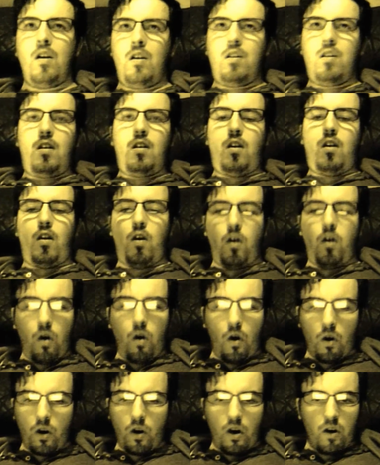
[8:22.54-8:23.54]

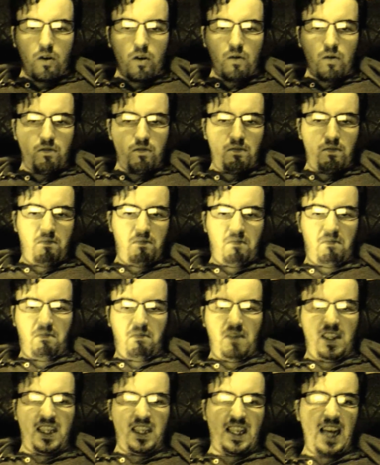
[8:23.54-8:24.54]
hollow
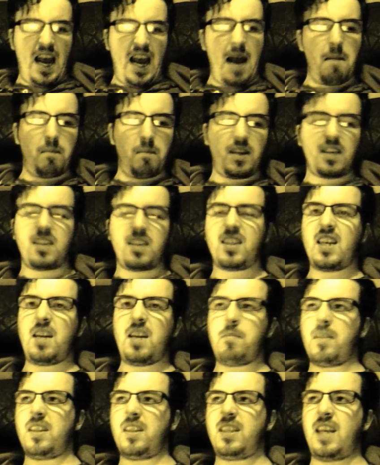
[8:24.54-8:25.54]
attempt at
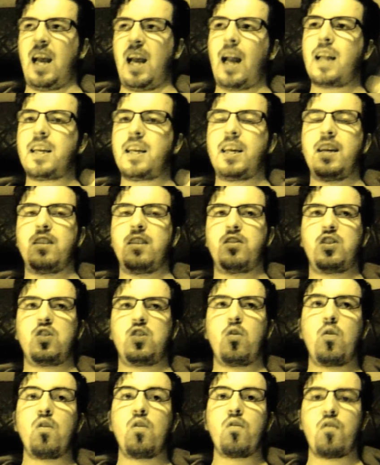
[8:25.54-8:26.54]
sentimentality in a
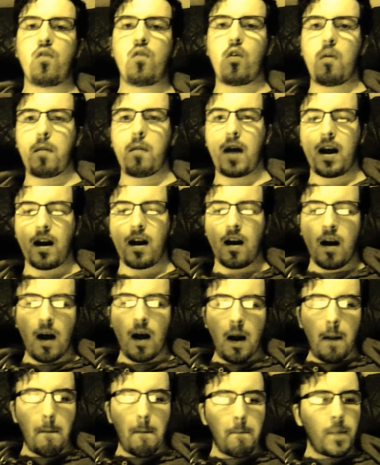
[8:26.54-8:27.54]
song format,
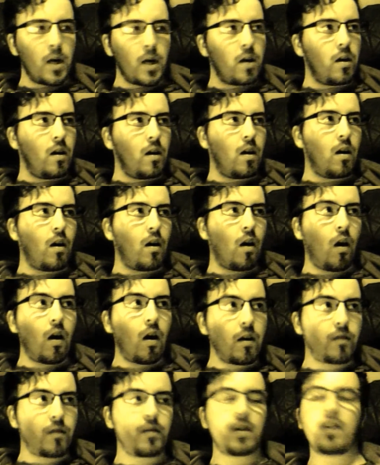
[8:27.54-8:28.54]
but
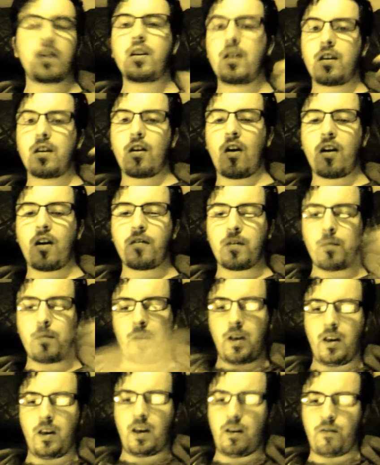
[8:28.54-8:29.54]
I think we
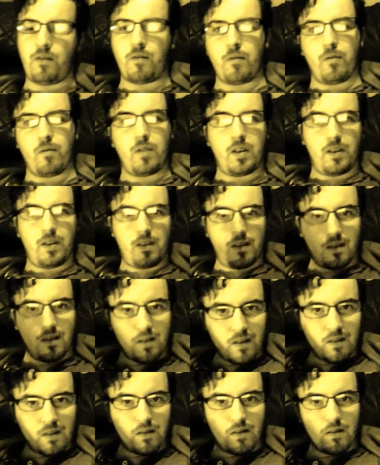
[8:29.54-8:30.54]
can get through this.
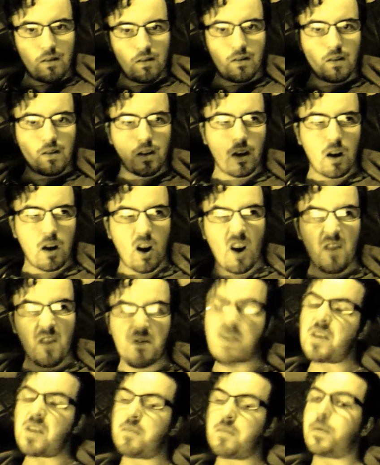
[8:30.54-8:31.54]
I
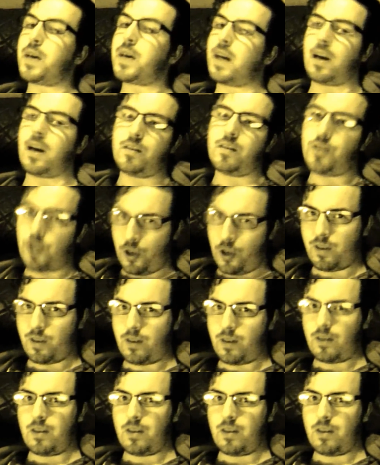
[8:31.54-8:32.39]
think we can. Just